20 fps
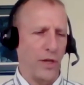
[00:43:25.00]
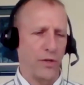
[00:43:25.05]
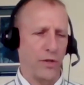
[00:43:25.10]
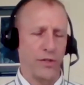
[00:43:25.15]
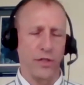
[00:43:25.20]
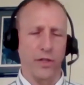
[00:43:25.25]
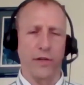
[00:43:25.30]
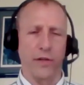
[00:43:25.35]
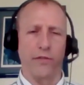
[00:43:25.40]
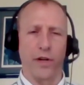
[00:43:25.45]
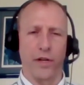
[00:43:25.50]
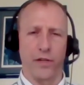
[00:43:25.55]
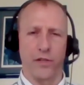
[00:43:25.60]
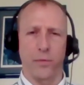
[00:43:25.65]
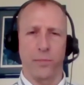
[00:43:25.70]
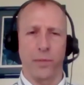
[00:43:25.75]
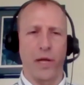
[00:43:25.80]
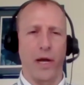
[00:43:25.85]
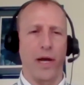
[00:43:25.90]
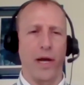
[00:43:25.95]
you're delivering
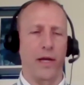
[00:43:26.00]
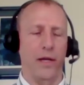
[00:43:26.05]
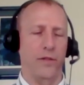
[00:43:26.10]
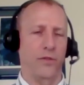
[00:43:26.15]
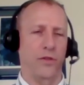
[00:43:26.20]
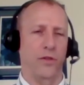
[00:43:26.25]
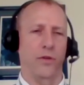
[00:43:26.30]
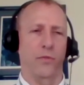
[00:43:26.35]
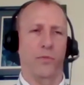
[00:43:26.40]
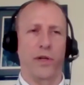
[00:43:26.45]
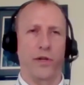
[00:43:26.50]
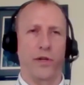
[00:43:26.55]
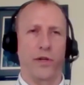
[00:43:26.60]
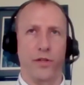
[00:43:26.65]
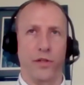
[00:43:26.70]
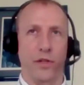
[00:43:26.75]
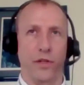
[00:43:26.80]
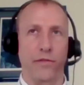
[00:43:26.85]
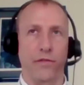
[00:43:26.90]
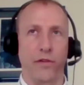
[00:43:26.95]
supplies or when
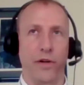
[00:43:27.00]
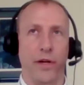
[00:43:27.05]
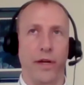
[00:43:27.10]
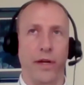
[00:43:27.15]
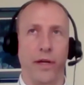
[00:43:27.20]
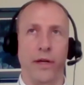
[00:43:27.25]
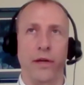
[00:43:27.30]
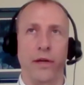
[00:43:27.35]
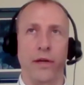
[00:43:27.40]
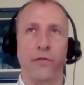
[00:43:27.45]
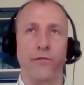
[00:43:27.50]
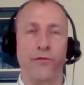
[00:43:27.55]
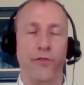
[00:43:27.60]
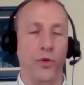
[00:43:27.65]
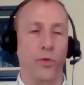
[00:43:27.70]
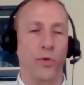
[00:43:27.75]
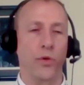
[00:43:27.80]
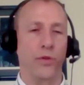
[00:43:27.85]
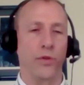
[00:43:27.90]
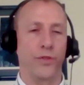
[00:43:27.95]
you're delivering
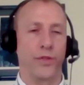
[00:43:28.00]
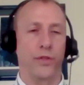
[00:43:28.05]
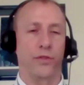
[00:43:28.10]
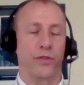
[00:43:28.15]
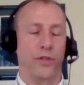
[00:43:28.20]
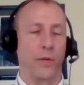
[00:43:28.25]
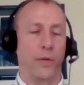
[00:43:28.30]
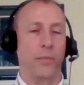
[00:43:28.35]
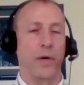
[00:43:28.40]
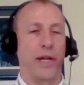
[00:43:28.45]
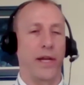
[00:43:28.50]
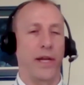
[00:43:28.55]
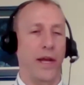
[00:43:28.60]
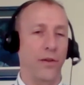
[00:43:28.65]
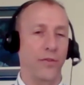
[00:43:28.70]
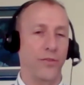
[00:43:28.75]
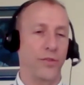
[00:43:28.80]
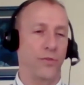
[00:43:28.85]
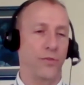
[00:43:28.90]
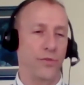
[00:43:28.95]
fuel to somebody
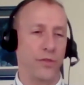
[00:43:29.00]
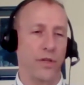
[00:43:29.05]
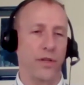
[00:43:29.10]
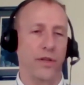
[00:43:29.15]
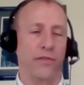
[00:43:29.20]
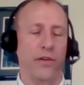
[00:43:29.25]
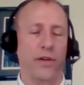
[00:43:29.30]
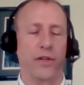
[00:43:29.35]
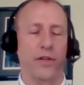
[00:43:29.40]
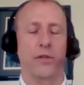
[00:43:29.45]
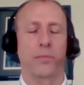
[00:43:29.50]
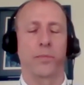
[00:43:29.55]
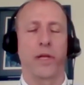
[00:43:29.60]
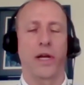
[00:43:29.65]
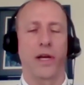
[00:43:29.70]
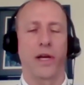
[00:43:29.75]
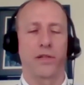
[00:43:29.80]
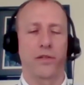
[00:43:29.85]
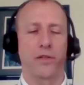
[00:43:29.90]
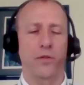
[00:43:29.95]
else who's delivering
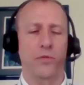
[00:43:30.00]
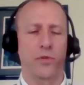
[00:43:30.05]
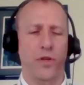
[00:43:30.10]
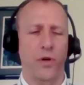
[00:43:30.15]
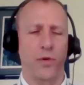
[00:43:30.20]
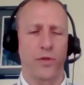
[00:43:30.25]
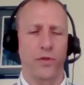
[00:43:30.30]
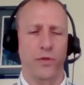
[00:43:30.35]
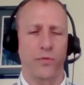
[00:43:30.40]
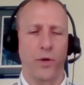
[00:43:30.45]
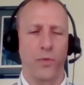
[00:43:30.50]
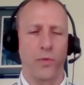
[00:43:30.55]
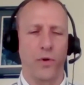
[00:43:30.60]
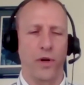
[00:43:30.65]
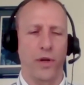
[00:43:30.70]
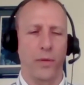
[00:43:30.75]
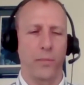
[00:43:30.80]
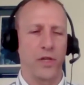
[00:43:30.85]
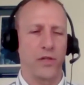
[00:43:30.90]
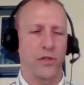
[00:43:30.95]
supplies. It was always a
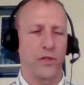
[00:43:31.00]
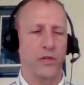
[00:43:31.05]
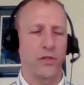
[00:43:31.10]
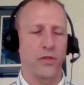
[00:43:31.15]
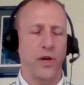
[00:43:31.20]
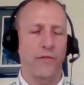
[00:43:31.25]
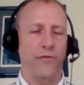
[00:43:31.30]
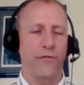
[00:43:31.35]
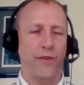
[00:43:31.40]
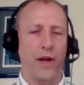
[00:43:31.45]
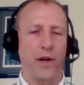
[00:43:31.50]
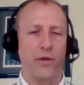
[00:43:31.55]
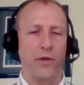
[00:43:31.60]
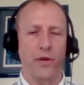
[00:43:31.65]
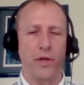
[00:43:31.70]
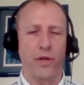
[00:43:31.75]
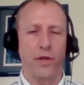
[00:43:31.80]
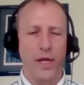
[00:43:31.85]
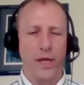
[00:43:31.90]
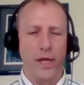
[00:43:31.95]
rewarding mission. So I
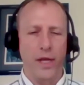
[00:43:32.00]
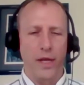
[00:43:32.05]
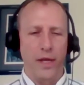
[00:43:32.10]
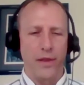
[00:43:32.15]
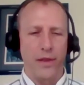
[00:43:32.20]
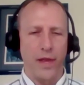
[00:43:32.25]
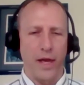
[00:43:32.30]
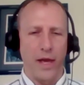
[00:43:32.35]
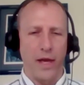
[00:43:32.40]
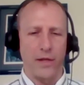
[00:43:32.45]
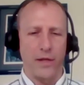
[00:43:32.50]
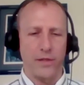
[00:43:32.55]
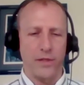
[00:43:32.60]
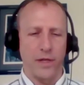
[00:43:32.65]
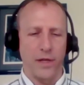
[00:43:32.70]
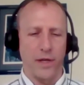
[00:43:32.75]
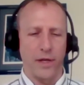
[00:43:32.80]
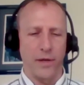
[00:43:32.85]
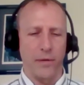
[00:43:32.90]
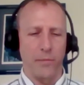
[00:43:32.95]
found that
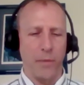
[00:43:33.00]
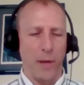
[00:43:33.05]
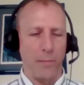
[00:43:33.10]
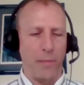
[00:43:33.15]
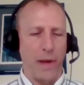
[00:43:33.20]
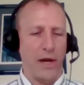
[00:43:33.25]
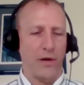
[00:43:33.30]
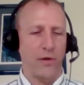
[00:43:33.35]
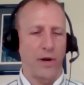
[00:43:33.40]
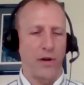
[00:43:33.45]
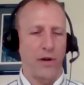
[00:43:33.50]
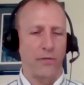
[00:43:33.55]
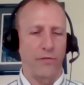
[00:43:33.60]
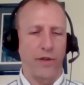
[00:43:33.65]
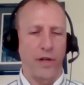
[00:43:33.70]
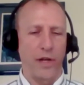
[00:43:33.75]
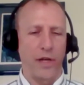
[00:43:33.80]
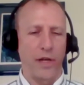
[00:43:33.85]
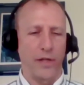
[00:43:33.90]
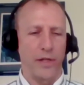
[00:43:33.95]
uh, my background
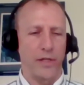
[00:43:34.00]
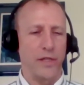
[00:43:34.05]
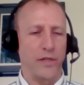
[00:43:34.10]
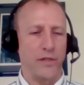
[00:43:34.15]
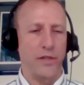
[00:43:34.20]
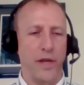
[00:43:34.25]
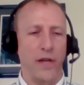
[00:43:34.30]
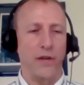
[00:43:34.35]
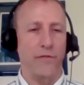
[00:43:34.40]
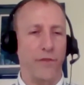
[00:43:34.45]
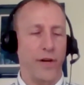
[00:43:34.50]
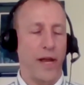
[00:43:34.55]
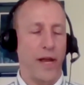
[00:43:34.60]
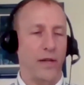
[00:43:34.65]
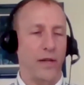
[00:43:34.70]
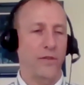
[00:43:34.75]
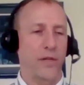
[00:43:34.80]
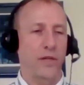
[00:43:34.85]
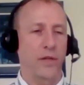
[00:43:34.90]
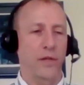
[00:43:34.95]
flying the D C eight for
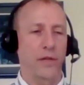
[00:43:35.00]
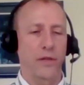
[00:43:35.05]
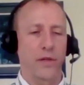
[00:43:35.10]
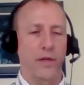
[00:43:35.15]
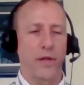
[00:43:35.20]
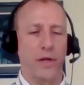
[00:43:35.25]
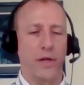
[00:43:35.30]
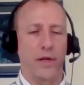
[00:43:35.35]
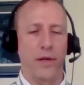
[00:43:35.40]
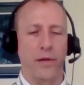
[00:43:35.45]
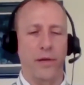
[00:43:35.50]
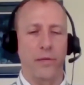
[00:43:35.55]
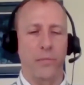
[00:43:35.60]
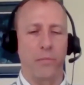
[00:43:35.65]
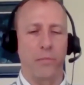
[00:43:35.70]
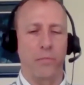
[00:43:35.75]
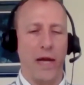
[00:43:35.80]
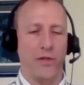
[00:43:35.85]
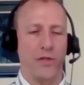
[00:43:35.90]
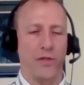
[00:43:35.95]
NASA uh,
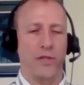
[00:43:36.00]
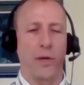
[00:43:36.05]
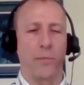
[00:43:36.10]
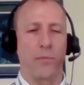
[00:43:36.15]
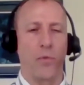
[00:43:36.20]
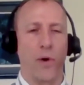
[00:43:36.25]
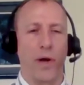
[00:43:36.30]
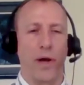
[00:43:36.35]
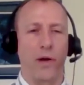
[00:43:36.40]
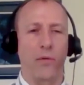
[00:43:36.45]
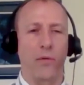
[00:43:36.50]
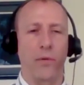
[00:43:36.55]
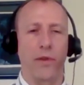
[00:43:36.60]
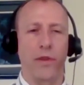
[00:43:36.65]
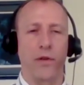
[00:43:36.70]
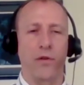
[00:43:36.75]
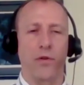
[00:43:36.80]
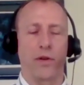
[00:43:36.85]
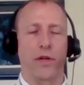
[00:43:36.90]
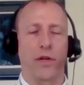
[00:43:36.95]
matched up well
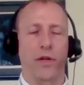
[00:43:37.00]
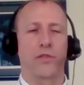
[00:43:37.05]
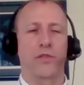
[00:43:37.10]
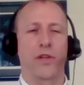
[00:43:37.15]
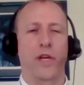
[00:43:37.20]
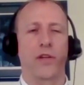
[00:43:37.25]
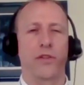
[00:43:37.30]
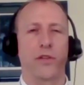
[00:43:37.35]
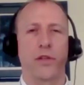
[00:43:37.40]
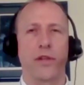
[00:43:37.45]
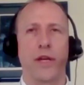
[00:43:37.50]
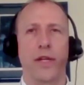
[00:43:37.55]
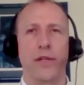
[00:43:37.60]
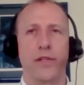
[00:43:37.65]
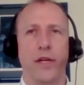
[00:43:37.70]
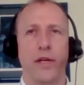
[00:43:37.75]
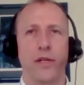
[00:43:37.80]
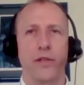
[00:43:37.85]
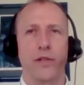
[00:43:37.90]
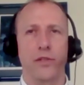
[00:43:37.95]
with an organization that
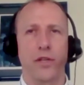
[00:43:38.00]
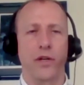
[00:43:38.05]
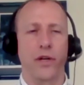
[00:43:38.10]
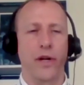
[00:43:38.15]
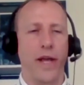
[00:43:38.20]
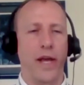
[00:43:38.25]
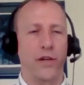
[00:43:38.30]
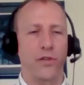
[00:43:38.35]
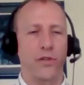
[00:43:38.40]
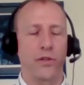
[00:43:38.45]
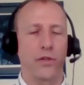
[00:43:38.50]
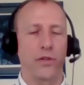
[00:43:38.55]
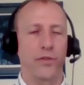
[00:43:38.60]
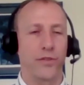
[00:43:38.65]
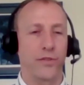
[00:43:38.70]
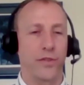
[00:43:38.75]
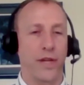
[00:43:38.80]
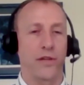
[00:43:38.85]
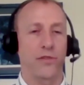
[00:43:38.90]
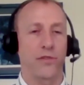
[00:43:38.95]
does international
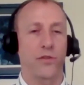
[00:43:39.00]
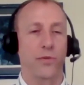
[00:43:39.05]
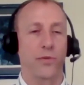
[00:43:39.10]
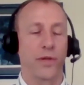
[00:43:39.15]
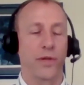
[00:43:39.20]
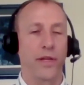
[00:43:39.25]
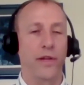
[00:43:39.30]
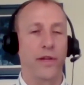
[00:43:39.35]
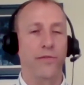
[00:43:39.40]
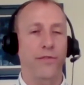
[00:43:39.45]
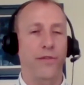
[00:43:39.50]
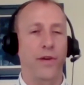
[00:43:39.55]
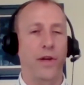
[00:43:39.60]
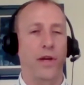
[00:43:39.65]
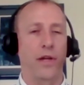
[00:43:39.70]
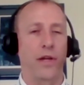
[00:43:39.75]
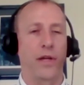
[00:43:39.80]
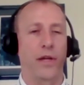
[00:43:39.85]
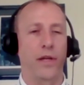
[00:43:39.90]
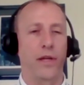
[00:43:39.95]
disaster relief
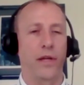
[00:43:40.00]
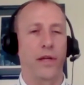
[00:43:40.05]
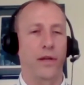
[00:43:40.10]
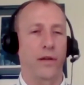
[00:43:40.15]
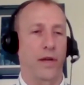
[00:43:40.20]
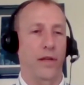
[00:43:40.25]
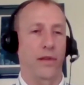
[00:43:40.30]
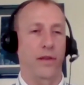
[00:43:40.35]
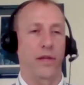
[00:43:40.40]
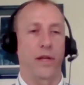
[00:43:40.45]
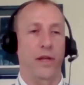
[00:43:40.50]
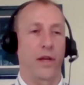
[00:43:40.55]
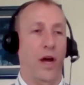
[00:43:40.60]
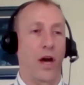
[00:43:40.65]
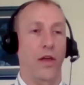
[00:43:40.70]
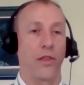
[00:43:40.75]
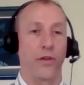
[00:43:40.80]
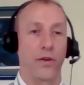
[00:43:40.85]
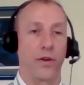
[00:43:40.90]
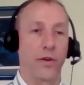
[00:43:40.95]
on a on the
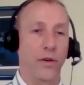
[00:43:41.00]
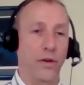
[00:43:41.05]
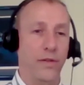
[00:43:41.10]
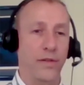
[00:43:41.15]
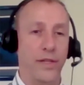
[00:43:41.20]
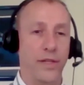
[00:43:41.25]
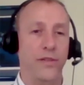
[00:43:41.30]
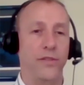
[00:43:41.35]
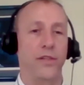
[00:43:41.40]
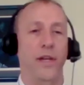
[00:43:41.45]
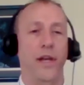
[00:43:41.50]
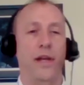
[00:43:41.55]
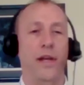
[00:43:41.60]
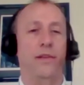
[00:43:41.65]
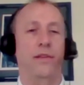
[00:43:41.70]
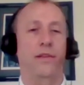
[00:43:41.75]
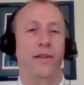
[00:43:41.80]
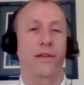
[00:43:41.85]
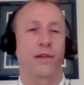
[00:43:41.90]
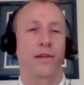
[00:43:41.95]
other D C
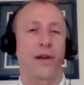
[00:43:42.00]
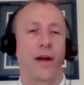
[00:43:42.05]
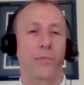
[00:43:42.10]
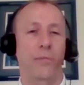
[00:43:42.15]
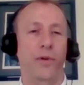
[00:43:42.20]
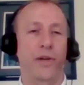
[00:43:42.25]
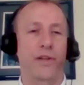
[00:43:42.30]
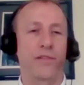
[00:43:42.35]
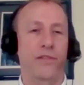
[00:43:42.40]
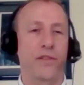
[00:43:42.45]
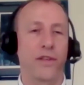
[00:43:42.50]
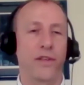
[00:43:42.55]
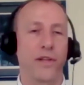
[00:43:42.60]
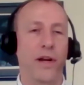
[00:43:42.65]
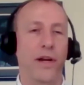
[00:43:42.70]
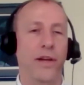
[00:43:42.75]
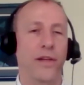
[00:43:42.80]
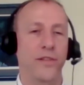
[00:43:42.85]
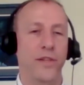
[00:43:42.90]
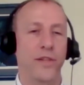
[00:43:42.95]
eight that operates in the
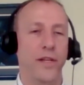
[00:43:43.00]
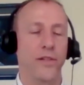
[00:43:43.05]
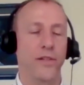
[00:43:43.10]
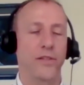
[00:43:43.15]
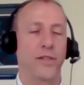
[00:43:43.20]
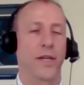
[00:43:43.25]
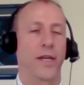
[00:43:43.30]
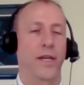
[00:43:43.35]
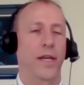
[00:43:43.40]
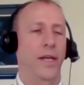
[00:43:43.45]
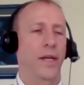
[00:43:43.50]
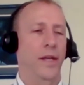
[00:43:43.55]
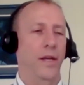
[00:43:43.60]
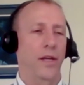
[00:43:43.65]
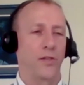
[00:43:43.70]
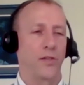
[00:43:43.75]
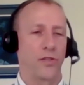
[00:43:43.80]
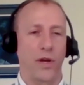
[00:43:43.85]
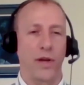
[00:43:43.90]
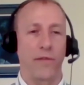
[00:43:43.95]
United States.
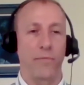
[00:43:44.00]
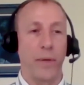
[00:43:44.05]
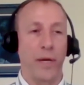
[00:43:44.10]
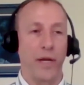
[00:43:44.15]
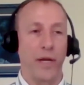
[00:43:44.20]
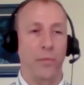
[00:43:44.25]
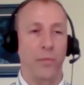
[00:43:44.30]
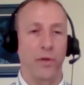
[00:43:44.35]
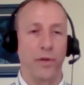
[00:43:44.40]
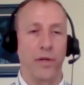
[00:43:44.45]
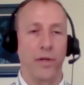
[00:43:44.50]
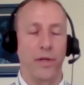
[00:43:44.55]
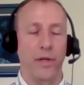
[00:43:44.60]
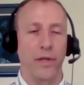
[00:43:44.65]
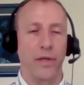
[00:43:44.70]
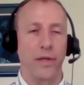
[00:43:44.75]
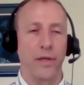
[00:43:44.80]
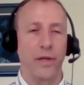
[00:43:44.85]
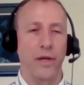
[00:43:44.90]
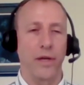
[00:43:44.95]
And so I've been able to
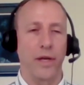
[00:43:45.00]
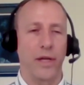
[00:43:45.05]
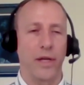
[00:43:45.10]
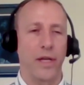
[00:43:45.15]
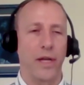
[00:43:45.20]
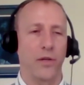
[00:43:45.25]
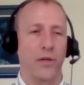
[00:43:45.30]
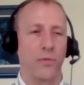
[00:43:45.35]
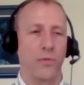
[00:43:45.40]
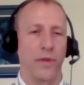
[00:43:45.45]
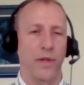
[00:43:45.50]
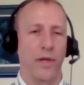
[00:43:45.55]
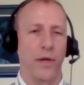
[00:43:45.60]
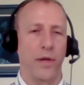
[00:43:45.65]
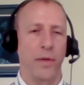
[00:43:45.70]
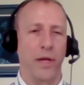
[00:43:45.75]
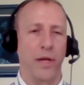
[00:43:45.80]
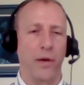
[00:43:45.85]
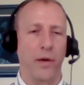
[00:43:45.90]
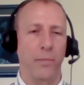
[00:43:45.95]
uh, connect with
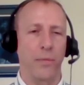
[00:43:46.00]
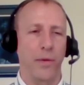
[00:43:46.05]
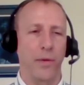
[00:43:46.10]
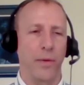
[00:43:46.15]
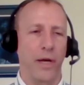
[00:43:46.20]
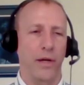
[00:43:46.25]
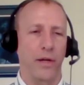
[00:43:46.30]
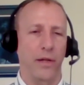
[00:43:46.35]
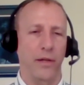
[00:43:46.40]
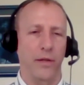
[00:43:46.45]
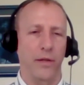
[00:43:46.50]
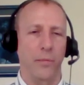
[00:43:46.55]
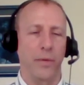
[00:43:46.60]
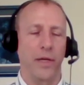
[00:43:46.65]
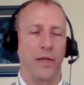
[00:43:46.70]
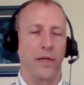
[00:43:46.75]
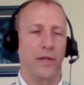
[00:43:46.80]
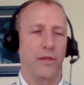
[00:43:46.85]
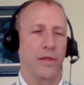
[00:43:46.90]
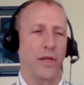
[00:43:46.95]
them and help them out a little
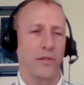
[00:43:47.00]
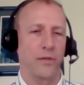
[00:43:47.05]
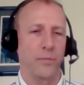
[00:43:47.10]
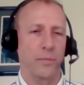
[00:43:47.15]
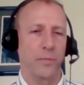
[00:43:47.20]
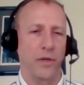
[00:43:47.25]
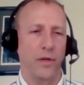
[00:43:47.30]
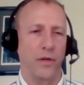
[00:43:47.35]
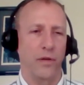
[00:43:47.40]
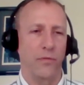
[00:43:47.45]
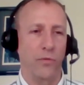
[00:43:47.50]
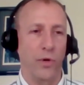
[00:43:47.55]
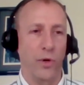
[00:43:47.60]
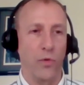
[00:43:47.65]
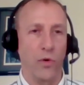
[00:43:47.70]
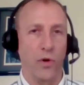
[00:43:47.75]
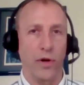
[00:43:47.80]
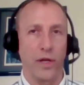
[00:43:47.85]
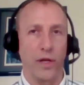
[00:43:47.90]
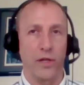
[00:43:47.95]
bit. And that's been
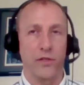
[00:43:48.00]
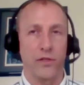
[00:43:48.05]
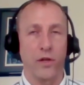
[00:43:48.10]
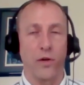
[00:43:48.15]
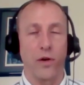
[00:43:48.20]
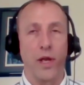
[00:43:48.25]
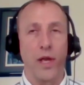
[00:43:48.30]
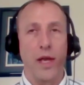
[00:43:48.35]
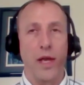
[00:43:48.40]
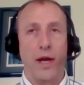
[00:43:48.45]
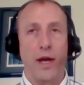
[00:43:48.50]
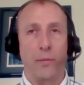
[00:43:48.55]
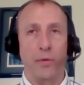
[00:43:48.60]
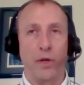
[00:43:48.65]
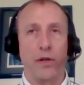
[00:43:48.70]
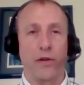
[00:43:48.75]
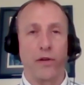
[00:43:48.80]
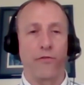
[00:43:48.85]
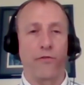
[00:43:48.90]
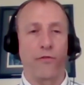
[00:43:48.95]
rewarding. So I'm
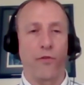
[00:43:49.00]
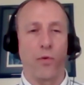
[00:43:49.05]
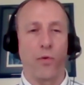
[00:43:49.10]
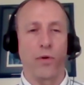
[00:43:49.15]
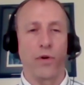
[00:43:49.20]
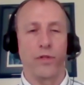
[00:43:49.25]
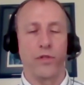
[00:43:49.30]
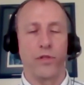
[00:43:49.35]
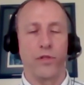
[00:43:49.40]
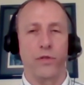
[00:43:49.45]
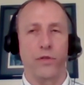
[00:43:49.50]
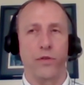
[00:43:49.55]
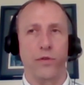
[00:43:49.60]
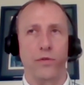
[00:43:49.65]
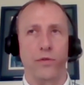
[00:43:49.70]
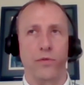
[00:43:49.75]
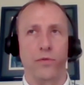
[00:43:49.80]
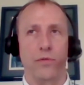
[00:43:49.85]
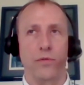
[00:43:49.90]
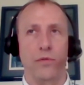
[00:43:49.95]
looking forward
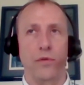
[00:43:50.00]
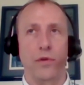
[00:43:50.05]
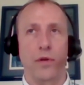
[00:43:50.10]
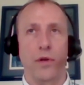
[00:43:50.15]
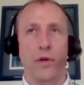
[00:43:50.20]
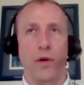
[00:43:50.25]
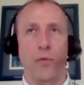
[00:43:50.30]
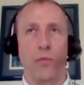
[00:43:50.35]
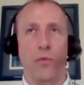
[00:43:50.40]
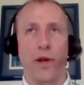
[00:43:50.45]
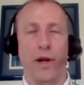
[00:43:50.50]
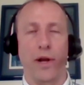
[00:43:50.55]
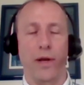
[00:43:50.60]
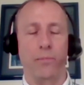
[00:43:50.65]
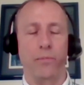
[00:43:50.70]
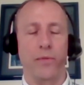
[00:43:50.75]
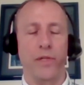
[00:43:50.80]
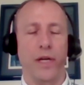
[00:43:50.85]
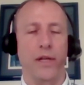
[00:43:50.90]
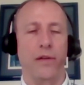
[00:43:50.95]
to, when
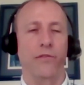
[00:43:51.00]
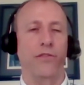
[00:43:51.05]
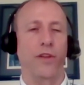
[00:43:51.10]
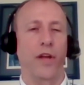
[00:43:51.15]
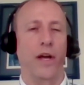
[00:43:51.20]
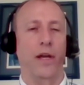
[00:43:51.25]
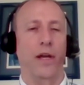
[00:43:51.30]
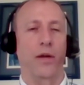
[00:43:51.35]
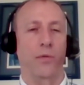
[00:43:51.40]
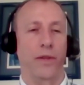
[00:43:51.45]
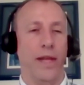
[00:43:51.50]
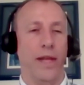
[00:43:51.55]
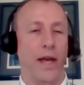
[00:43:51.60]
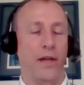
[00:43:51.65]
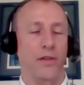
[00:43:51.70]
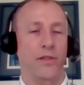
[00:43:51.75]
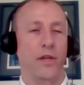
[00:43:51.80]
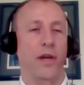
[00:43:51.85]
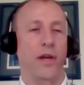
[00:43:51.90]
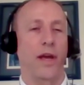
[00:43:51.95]
I'm done flying with
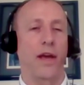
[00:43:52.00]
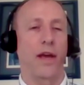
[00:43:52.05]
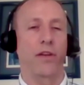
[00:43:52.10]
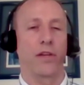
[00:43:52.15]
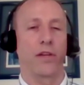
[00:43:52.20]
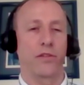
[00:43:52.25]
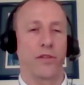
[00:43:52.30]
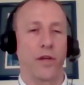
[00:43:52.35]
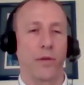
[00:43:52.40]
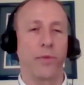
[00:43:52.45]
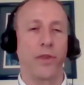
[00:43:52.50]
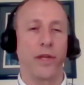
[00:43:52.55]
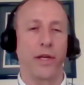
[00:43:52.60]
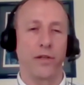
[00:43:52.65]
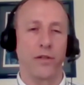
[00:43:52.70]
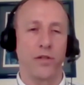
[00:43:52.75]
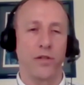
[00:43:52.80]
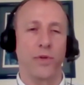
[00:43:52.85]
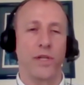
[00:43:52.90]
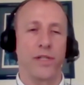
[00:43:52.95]
NASA, having
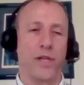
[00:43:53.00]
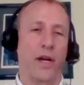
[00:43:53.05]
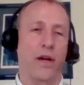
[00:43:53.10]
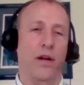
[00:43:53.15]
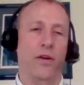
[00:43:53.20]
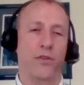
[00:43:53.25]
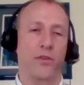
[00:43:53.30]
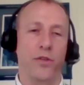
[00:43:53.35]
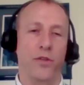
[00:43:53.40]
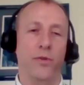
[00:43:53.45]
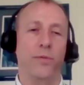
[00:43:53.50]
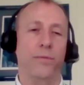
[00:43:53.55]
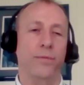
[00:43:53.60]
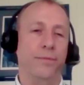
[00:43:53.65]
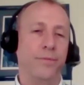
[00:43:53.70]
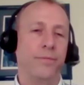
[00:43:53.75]
something to retire to.